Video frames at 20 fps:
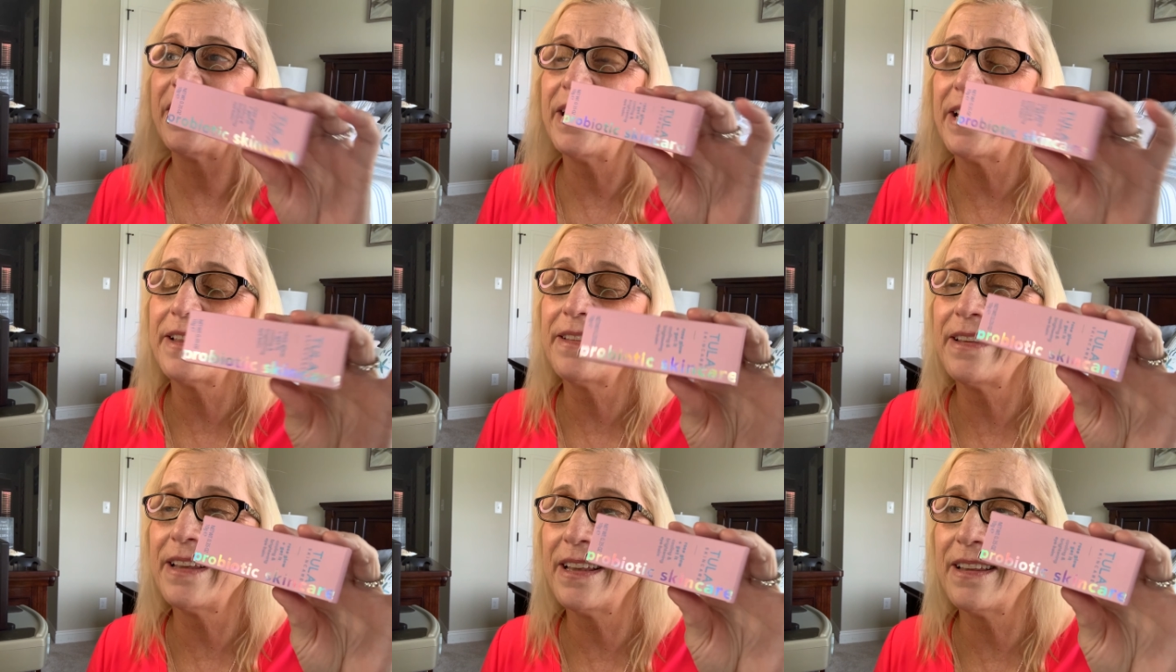
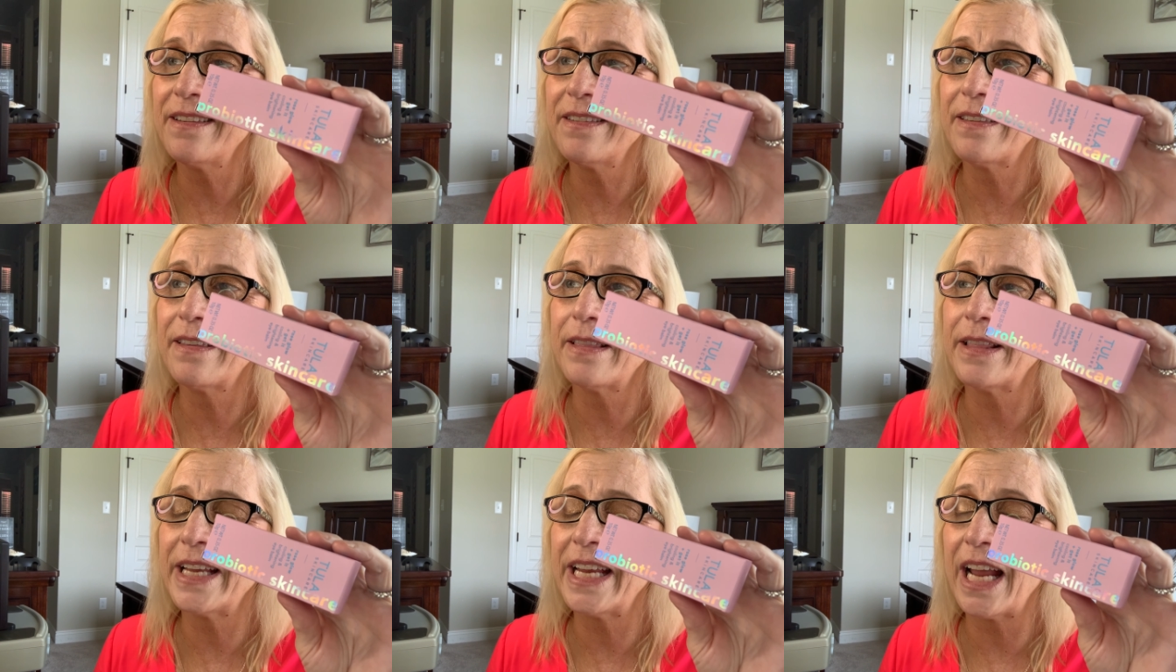this is
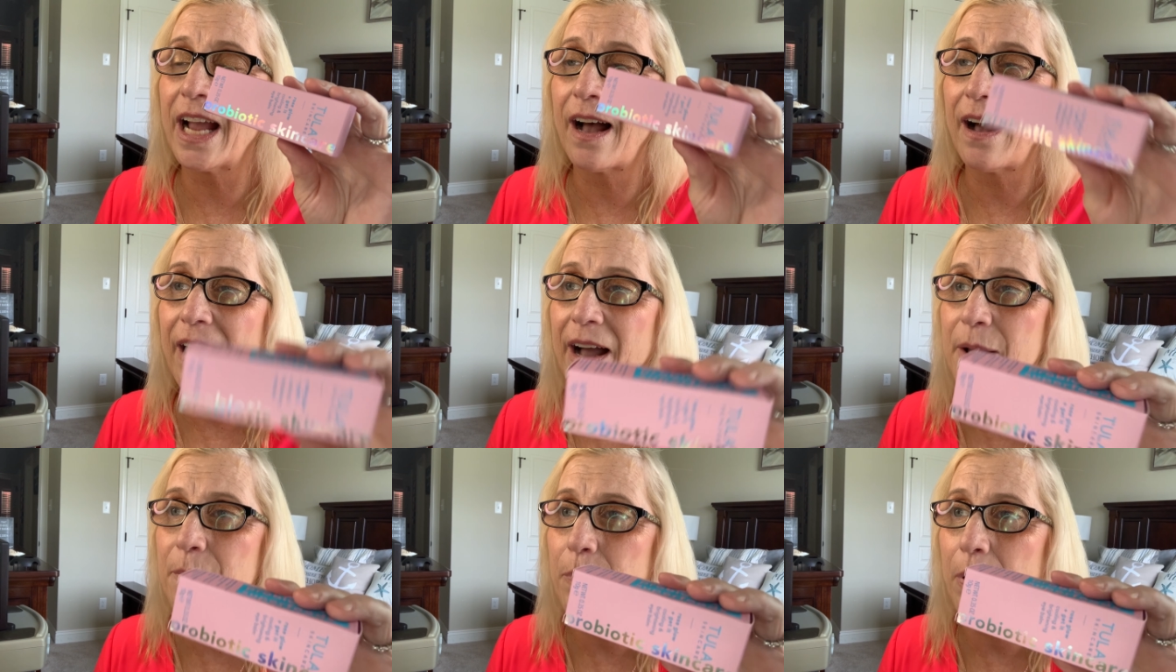the
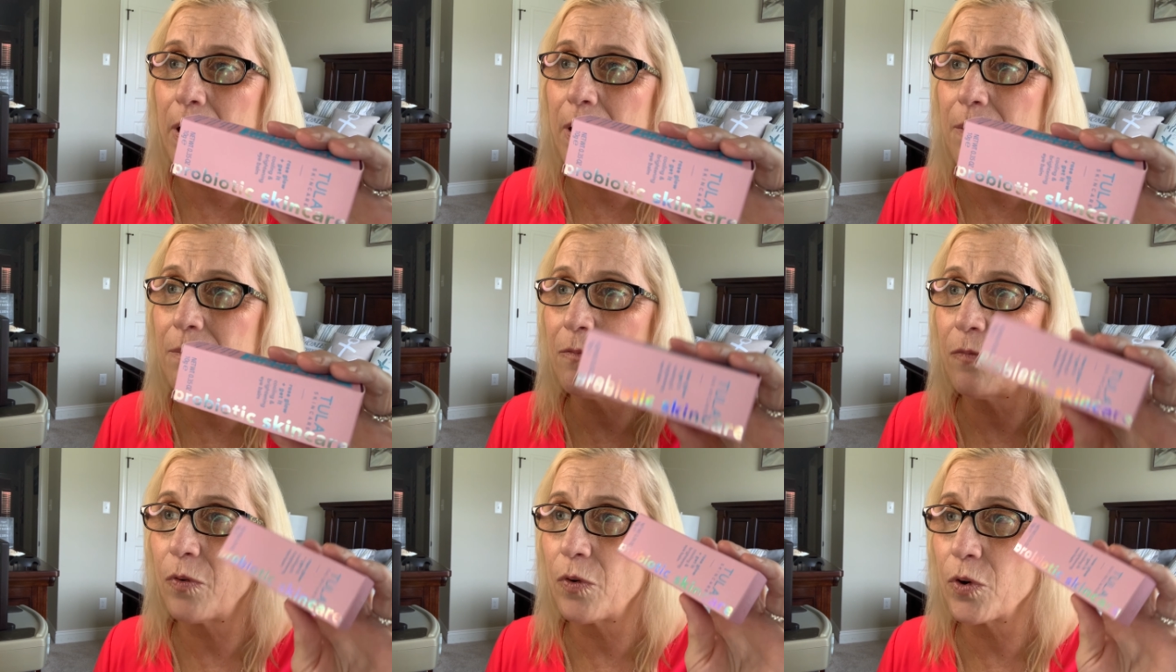eye
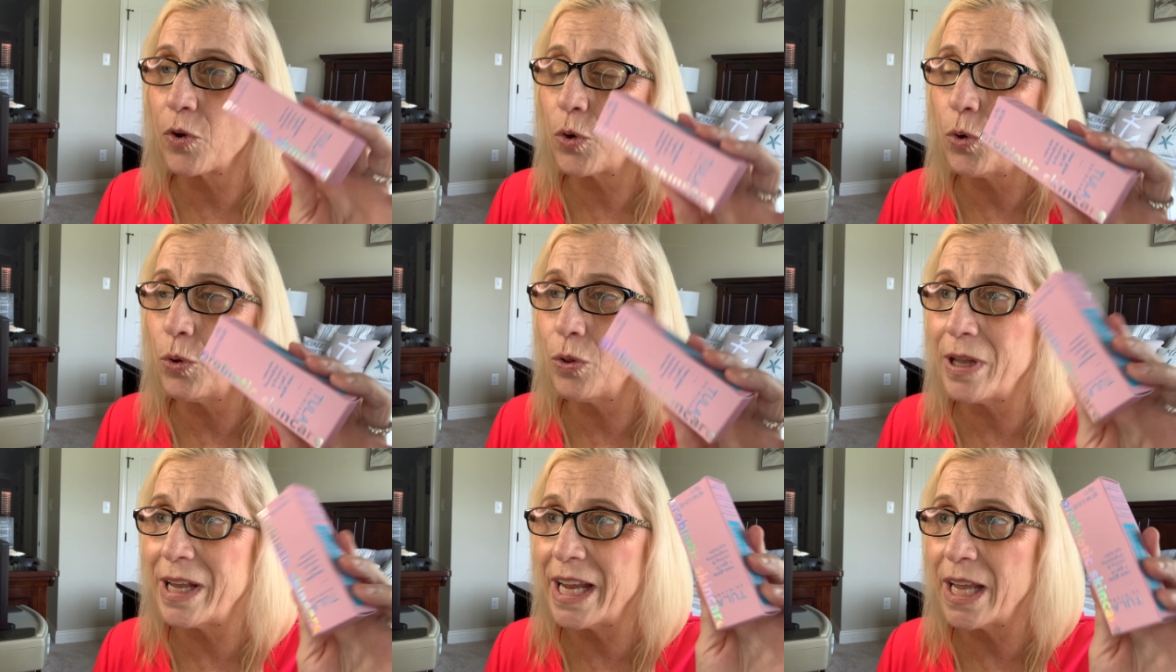balm for
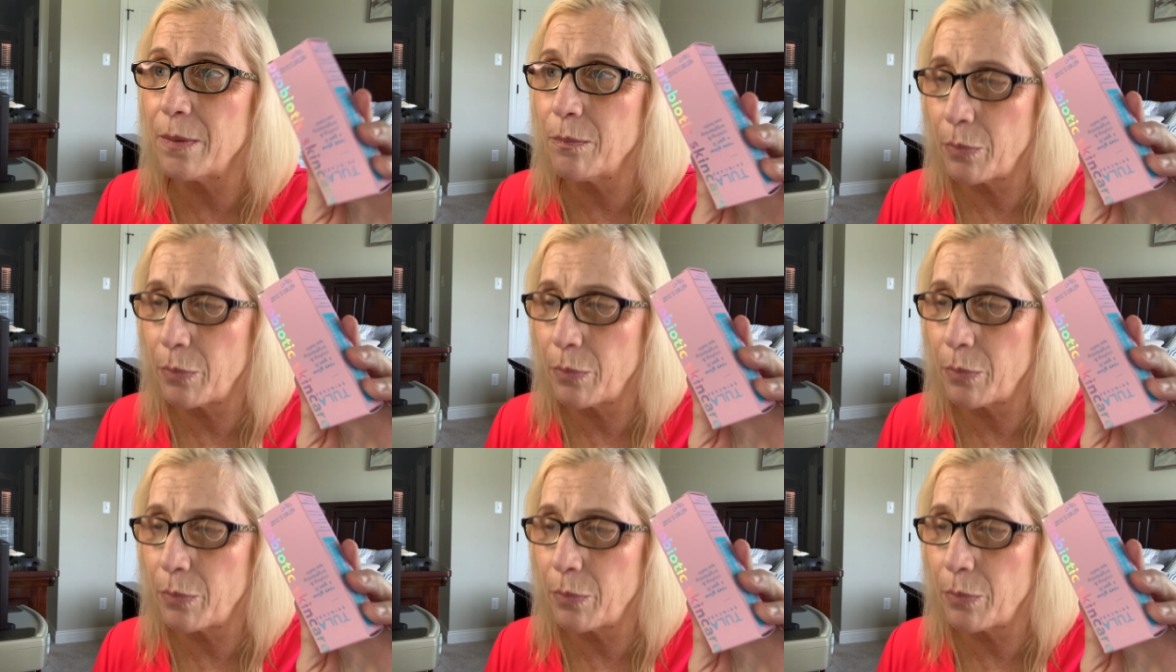cooling and